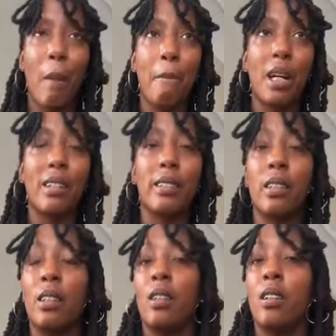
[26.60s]
But
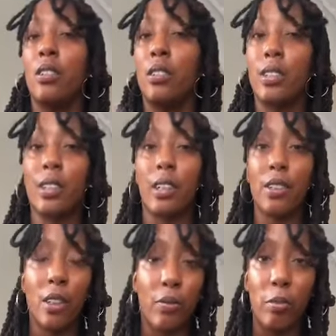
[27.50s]
just in
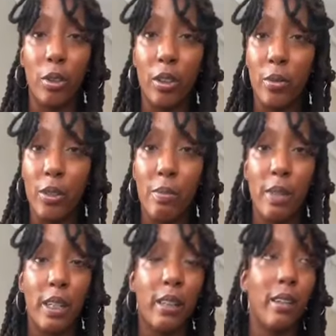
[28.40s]
case you're unfamiliar with
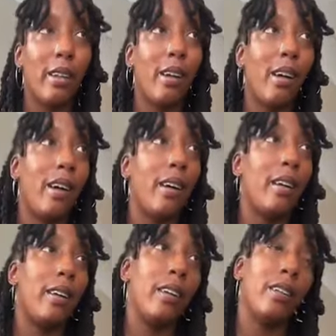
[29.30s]
me,
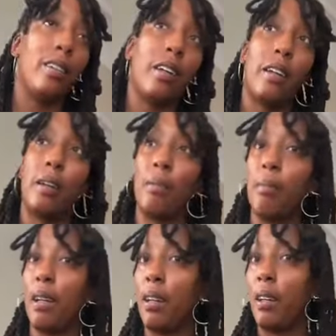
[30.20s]
I
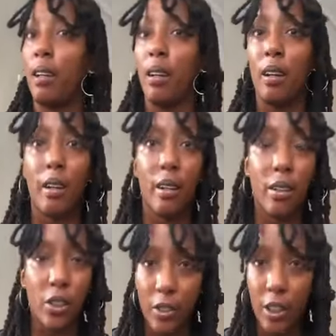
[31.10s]
am
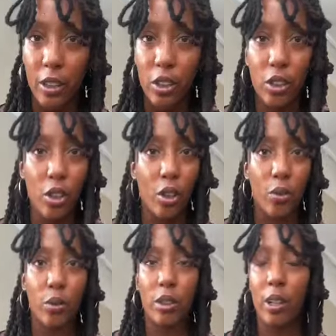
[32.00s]
a strength and conditioning
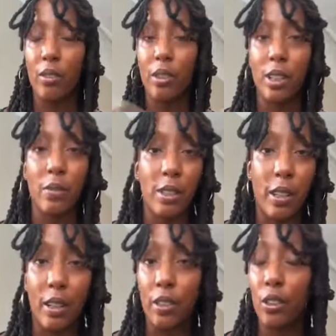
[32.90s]
coach, exercise
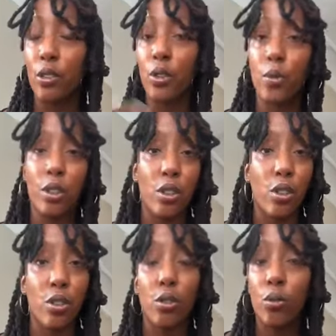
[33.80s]
physiologist,
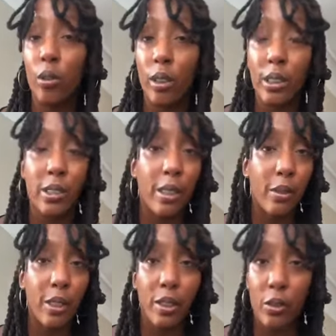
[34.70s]
nutritionist, doula,
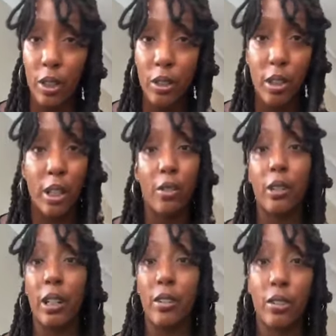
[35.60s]
sacred sexual educator,
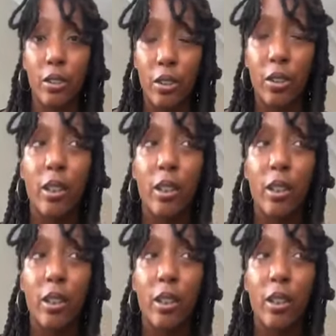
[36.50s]
dancer.